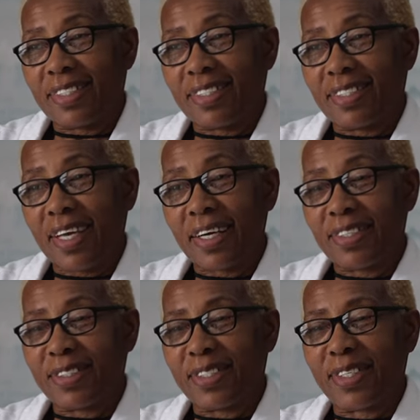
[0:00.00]

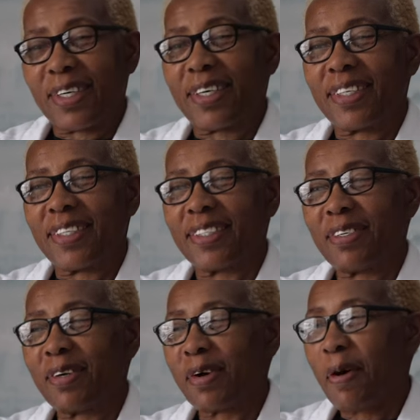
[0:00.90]
second son,
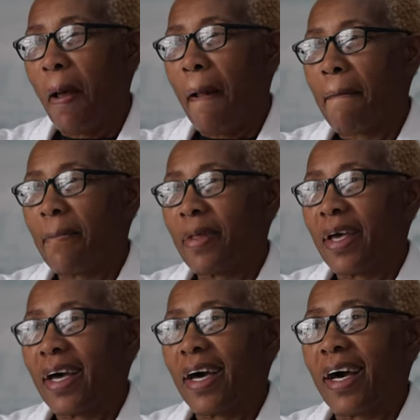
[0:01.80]
mm-hmm.
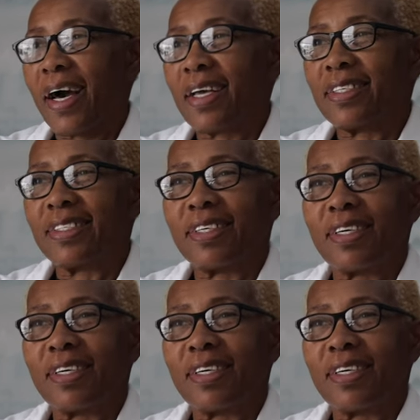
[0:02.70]
I